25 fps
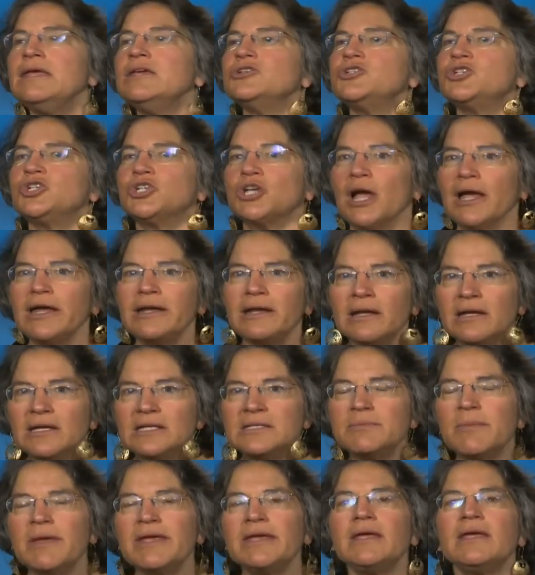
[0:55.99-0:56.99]
China
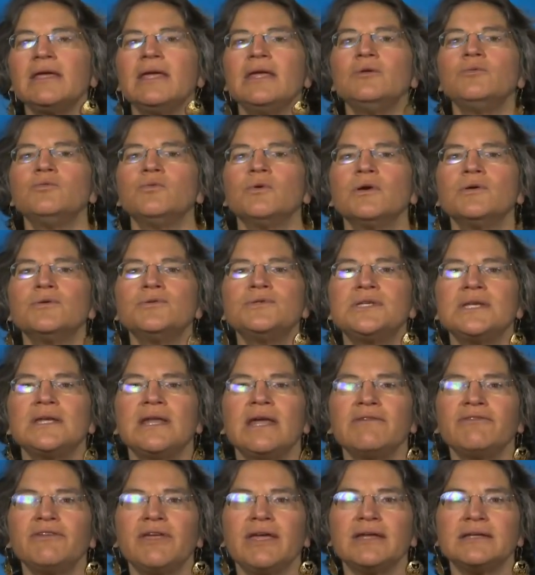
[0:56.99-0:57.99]
is making inroads in
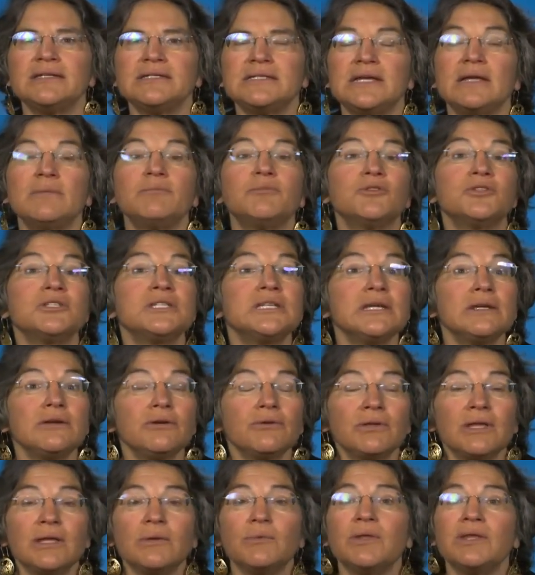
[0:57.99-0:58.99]
Afghanistan,
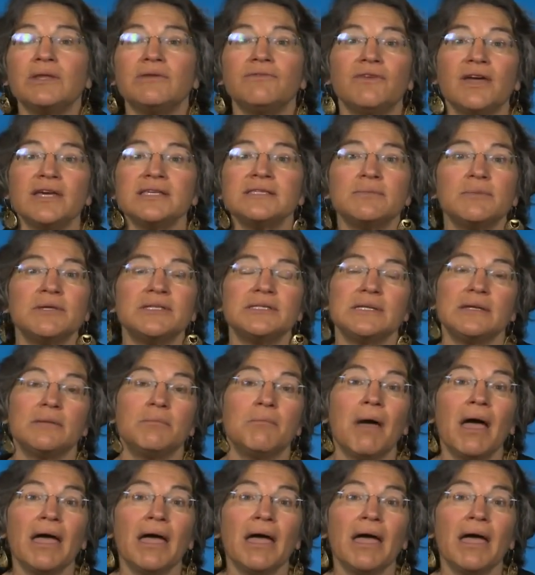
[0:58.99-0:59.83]
particularly with investments in